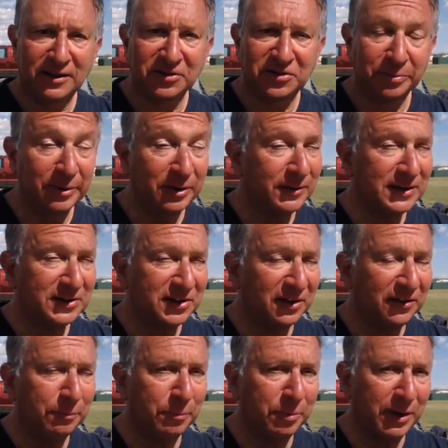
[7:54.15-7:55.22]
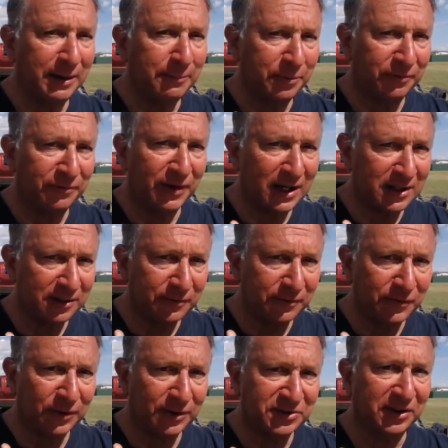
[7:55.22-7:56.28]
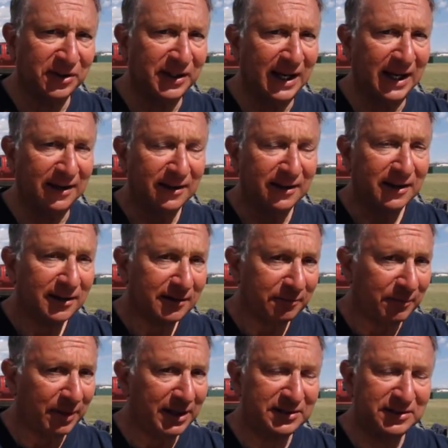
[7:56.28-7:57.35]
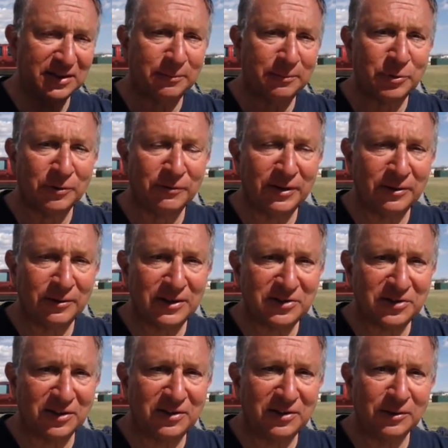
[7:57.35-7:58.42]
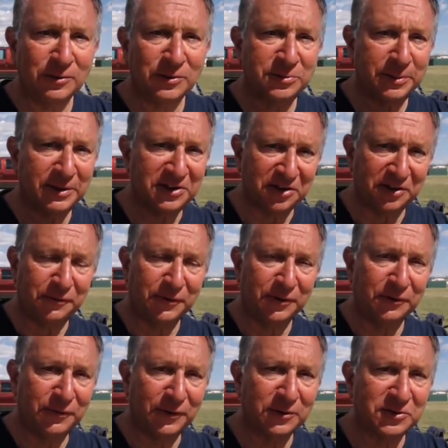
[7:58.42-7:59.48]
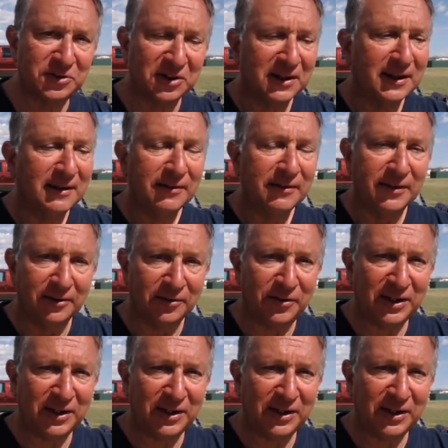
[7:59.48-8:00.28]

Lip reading: Some interesting and provocative thoughts on that. Might prove interesting to you, especially for you folks that are